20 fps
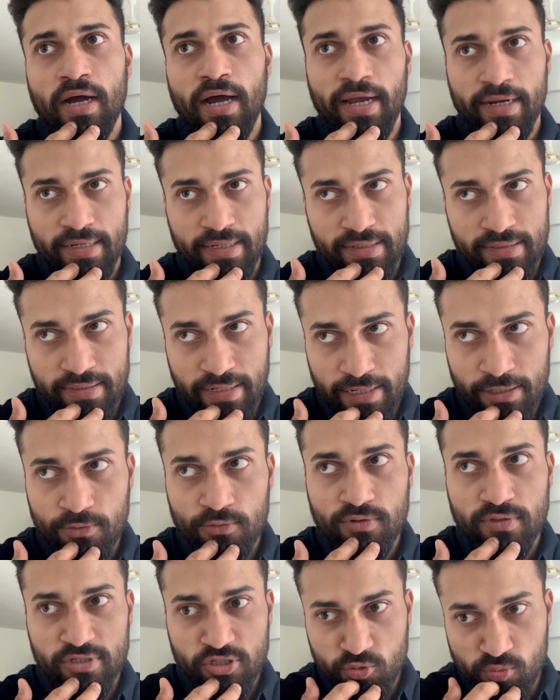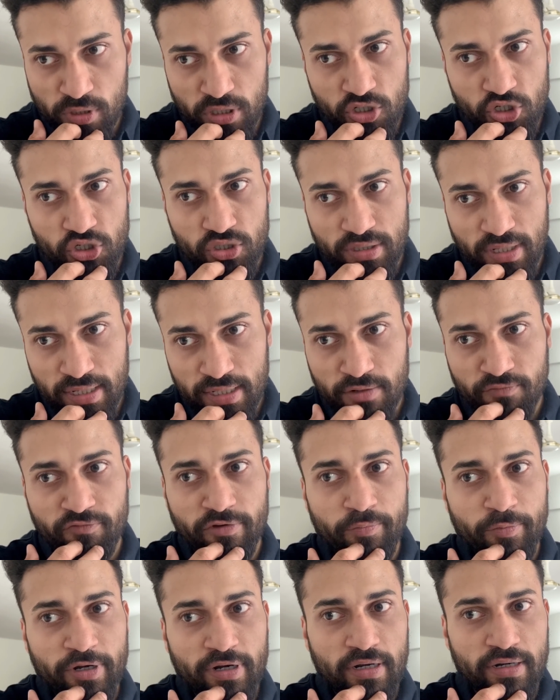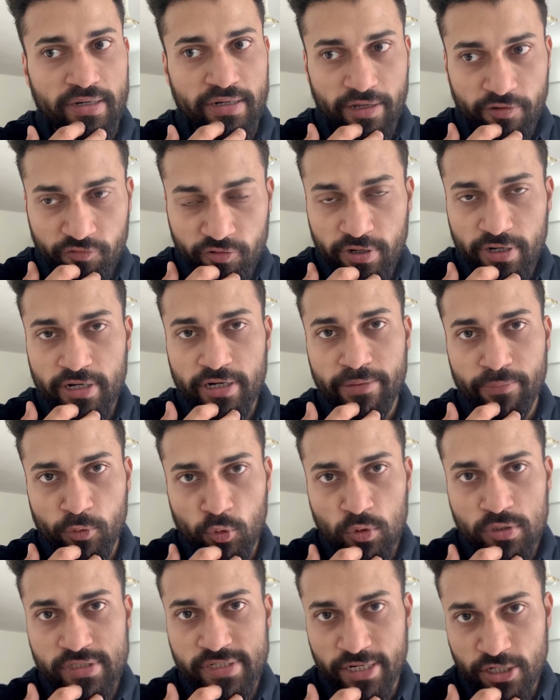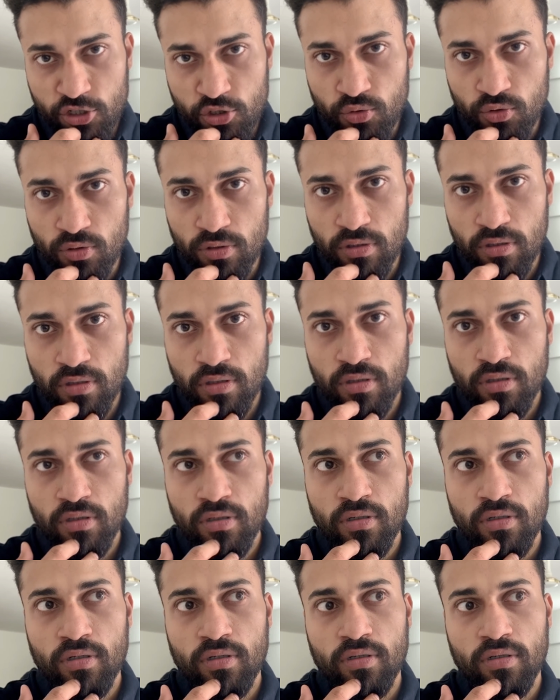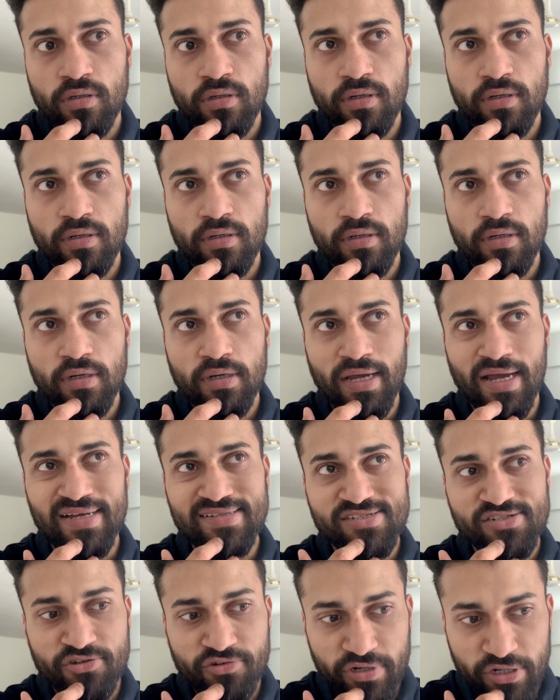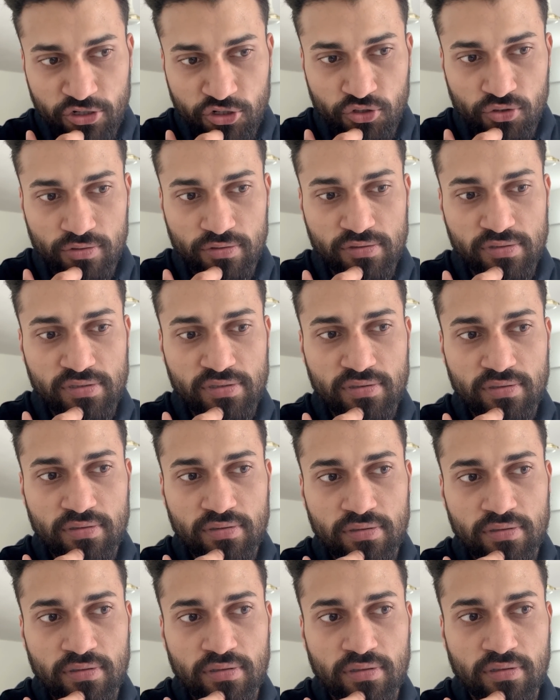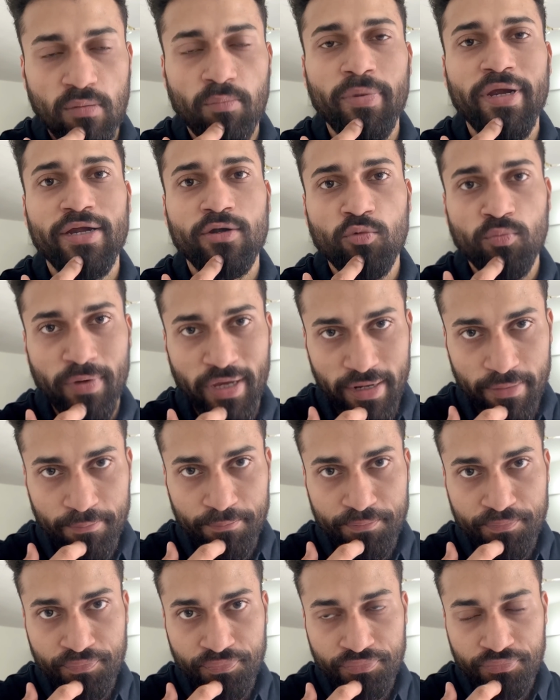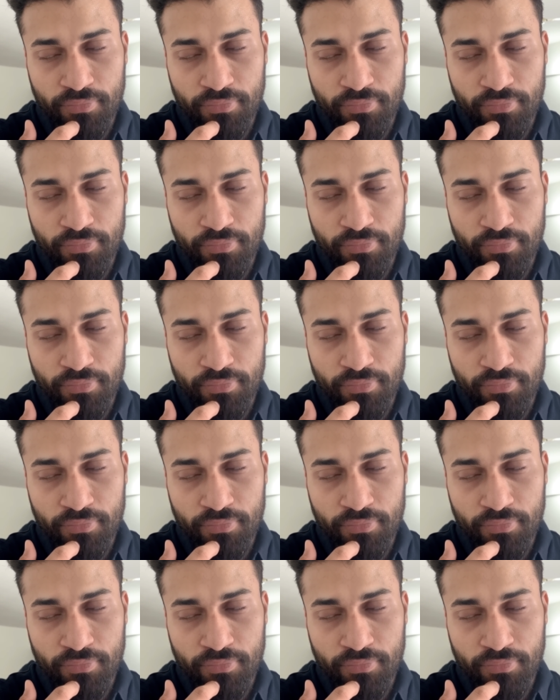I can tell you this much that women are definitely more sexual as creatures compared to men.